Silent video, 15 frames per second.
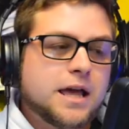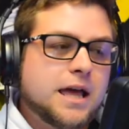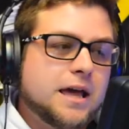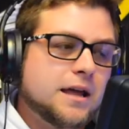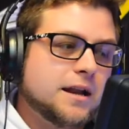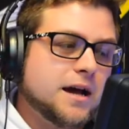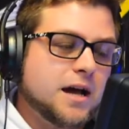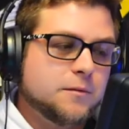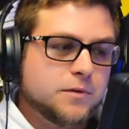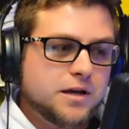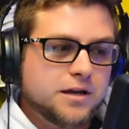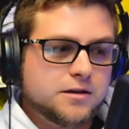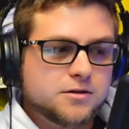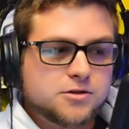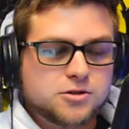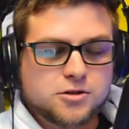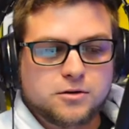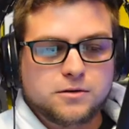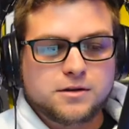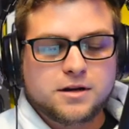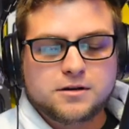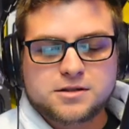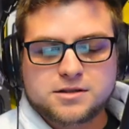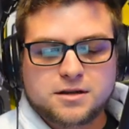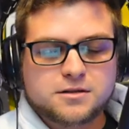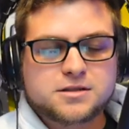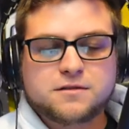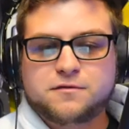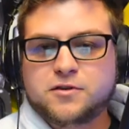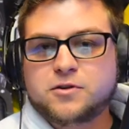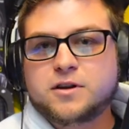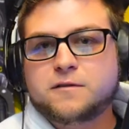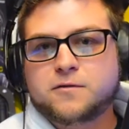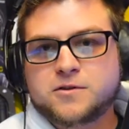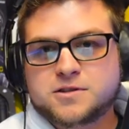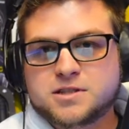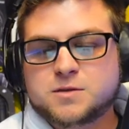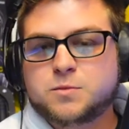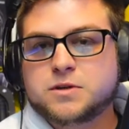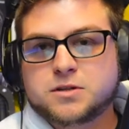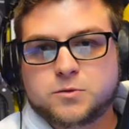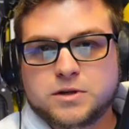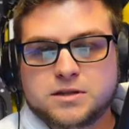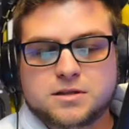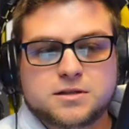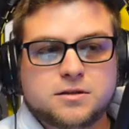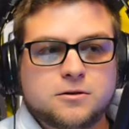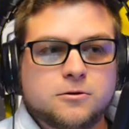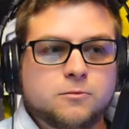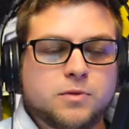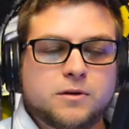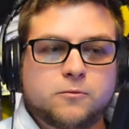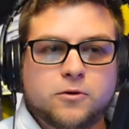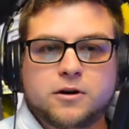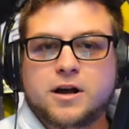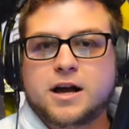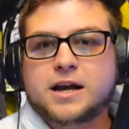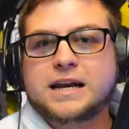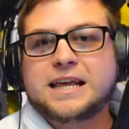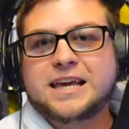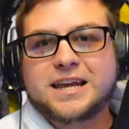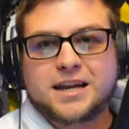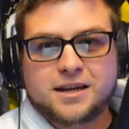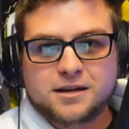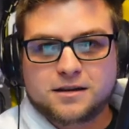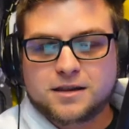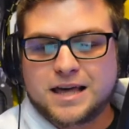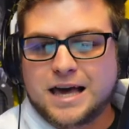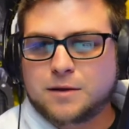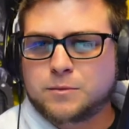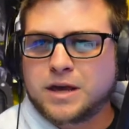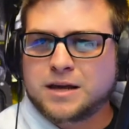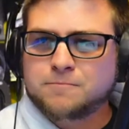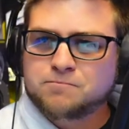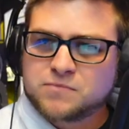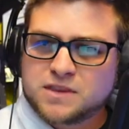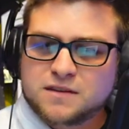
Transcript: And I mean, shoot, there's there's a few differences between the two, but we're not going to get into that, man.